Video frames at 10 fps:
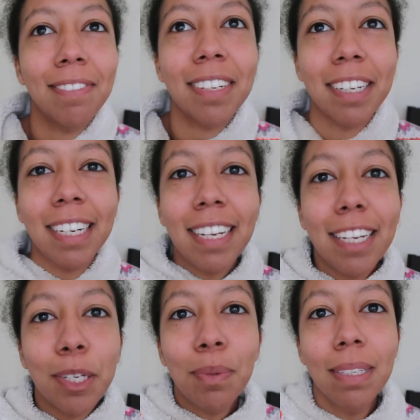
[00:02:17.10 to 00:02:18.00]
Very
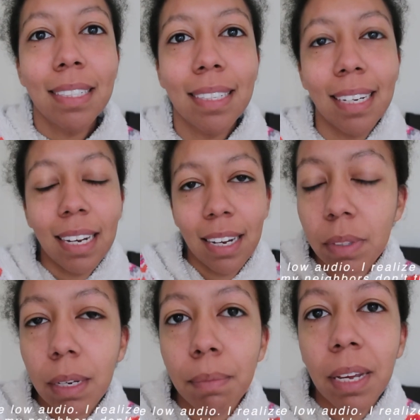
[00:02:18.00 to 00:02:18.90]
cute.
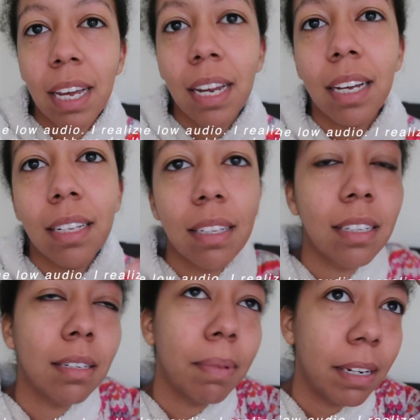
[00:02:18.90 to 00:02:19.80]
I'm getting a
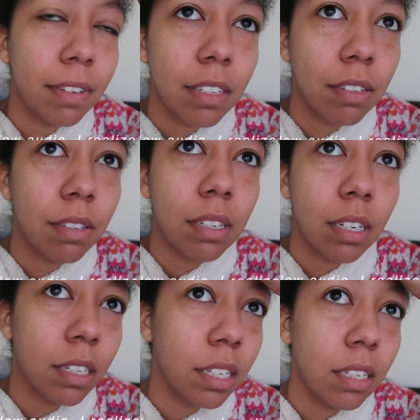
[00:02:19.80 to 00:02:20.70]
little bit of a slow
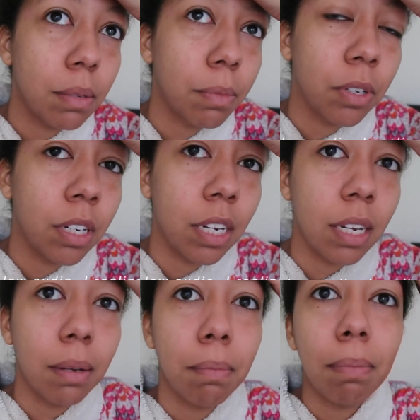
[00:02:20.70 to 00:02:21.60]
start this
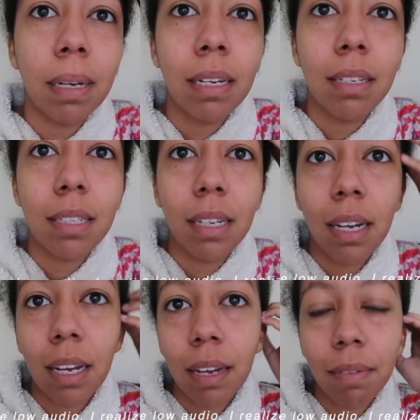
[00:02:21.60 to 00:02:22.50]
morning, but
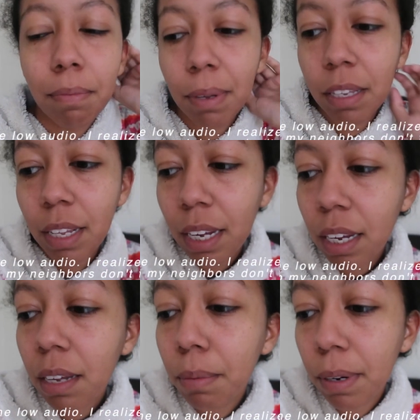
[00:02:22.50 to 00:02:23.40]
I've been
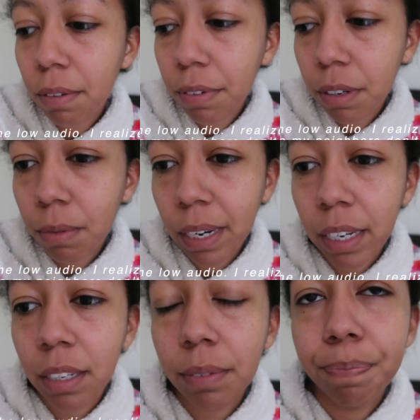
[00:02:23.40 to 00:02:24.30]
thinking about it for a
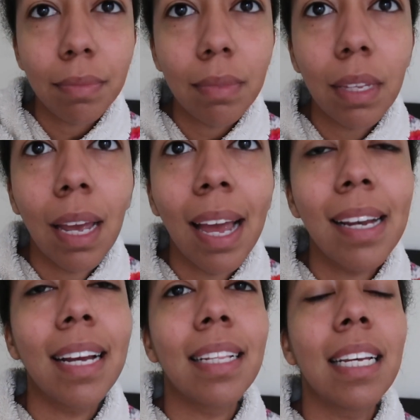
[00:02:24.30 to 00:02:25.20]
while.
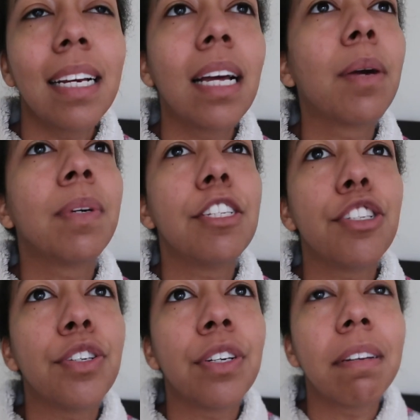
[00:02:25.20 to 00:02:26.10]
I think I want
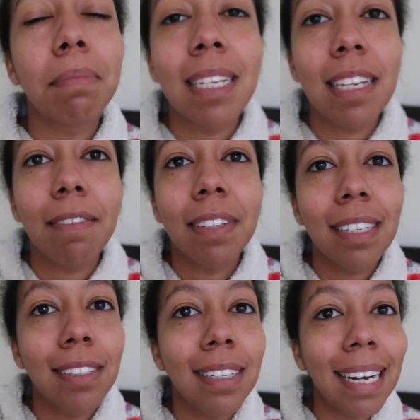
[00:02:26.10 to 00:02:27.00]
to give myself a
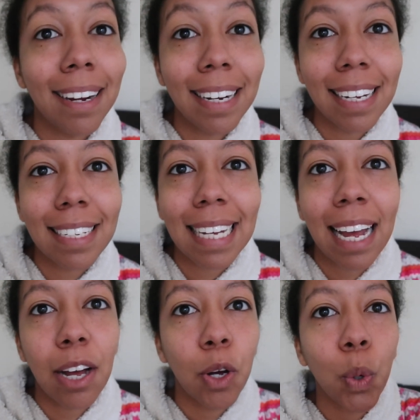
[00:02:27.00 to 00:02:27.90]
little haircut
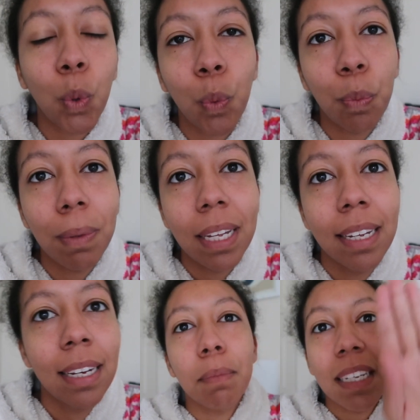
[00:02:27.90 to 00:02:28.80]
at home.
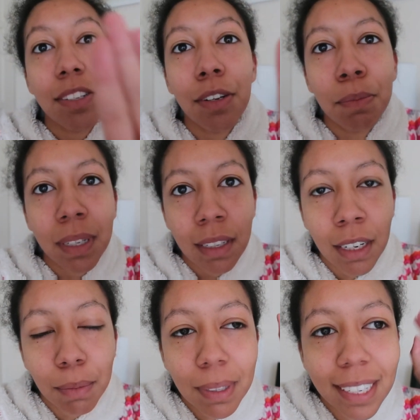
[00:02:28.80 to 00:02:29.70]
Please don't be
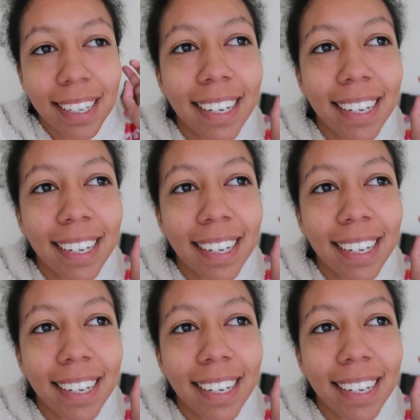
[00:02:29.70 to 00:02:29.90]
alarmed.